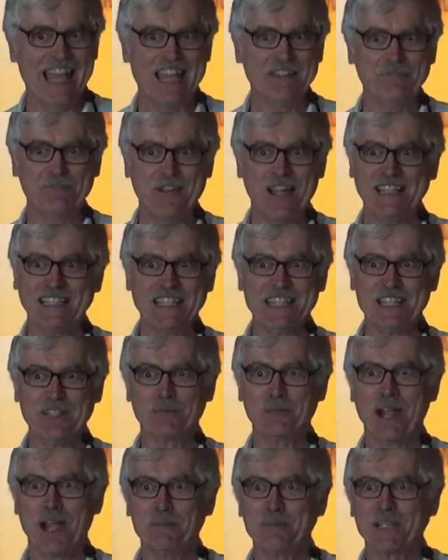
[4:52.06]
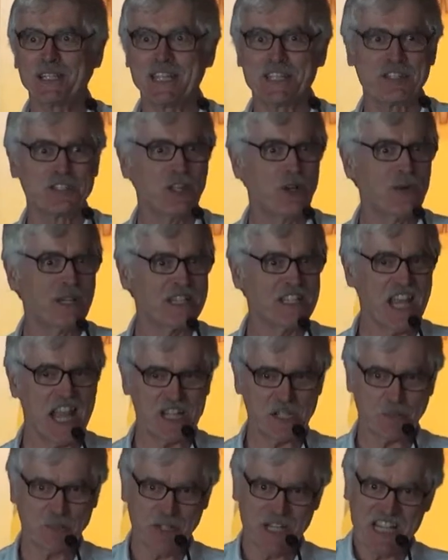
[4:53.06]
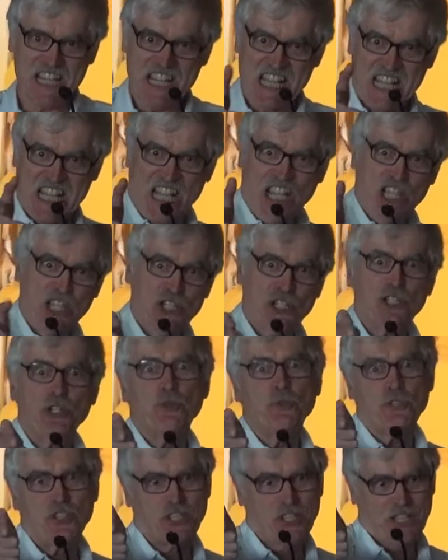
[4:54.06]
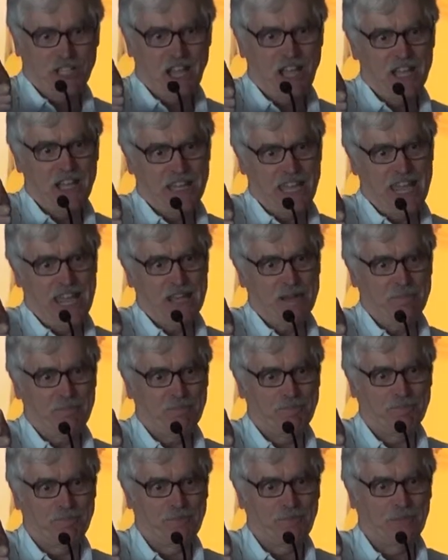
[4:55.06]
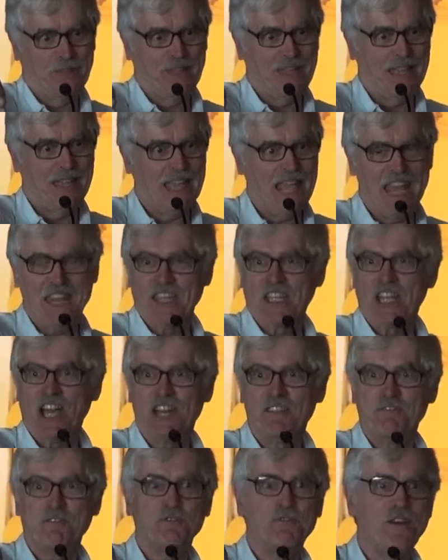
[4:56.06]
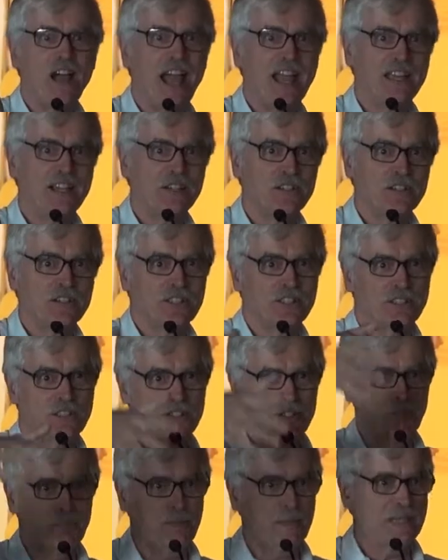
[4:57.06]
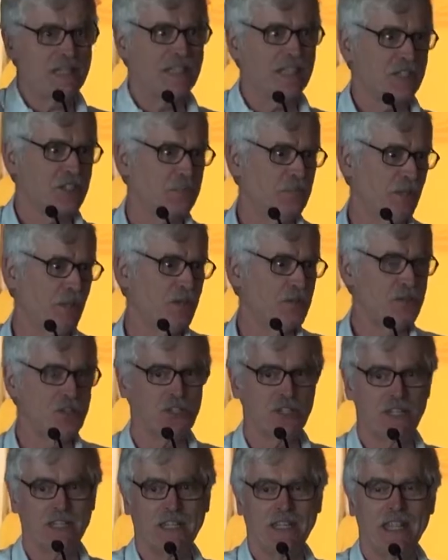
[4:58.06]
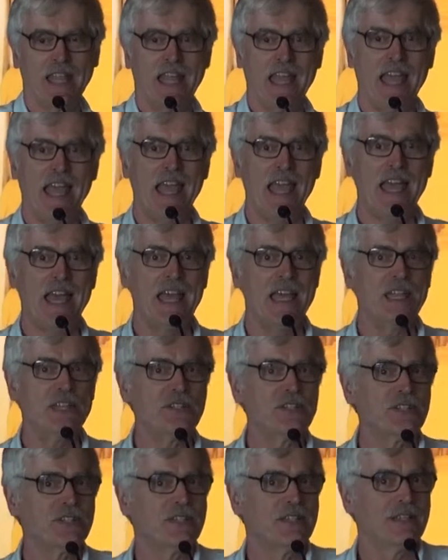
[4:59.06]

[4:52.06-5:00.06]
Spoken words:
And finally the robber gets so exasperated, he shoots the gun at him. And the gun fires, and there's a big explosion. And